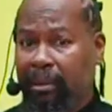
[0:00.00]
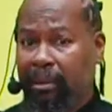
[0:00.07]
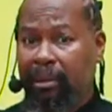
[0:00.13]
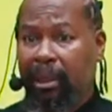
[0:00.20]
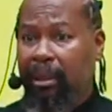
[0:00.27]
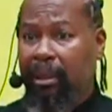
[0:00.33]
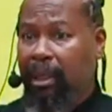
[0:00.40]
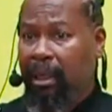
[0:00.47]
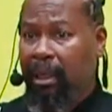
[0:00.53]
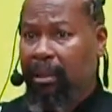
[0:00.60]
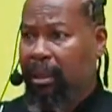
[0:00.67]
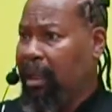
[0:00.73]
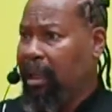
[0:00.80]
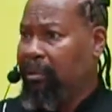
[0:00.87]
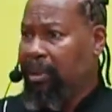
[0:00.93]
Yeah, I don't
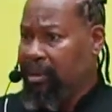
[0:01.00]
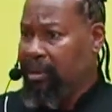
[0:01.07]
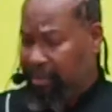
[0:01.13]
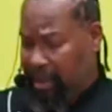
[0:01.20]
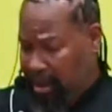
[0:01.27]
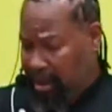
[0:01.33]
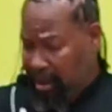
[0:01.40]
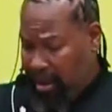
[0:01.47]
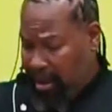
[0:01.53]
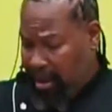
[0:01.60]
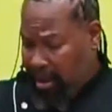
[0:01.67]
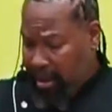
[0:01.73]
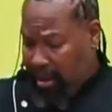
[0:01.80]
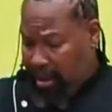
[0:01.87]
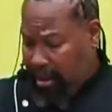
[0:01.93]
think anyone's really
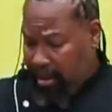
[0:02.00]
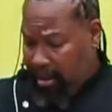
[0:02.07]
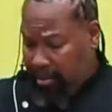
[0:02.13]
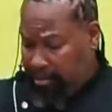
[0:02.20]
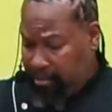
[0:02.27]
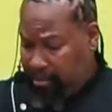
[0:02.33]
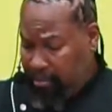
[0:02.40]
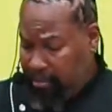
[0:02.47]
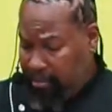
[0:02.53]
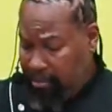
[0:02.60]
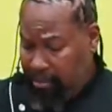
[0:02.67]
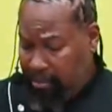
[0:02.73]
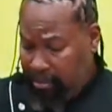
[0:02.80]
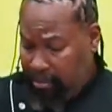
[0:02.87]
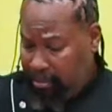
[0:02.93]
um,
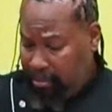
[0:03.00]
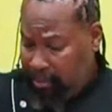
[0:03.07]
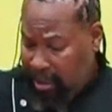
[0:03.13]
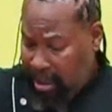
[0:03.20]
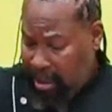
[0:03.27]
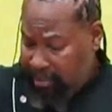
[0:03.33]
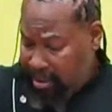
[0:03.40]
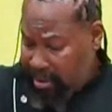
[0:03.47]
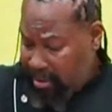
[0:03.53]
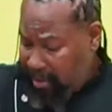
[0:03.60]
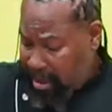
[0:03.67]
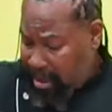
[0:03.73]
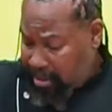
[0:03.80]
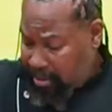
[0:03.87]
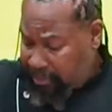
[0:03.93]
harvesting
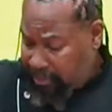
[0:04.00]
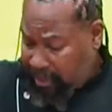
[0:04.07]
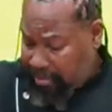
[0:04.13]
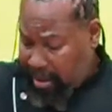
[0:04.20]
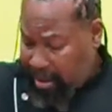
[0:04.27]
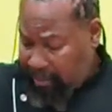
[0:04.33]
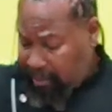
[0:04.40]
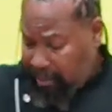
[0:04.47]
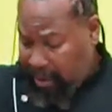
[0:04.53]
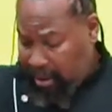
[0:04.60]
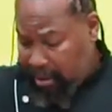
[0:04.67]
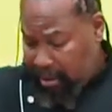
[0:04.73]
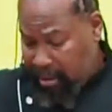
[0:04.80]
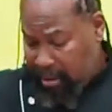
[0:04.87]
mussels from our waters.